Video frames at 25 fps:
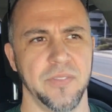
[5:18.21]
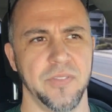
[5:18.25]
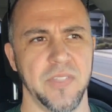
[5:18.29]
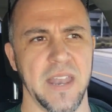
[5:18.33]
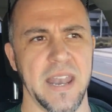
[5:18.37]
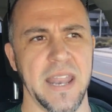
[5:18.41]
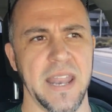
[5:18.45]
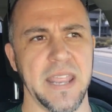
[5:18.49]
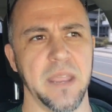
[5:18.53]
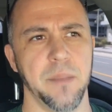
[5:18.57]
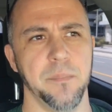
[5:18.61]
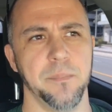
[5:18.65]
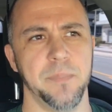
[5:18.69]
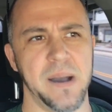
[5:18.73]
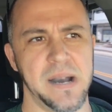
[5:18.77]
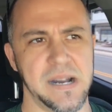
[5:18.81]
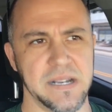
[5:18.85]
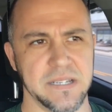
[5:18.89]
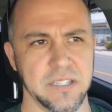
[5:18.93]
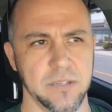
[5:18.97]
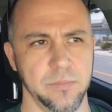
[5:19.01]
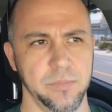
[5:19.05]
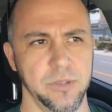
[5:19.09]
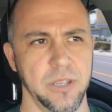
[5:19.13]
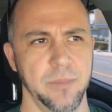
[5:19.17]
that I can
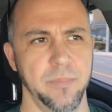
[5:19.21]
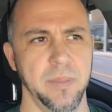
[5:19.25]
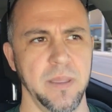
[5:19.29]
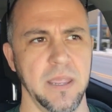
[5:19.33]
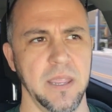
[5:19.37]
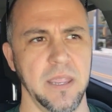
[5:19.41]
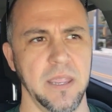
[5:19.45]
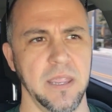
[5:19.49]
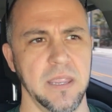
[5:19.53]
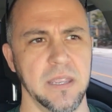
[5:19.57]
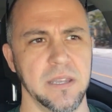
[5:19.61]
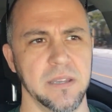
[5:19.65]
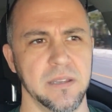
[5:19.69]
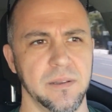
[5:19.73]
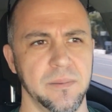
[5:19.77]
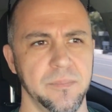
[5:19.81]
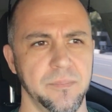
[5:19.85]
possibly be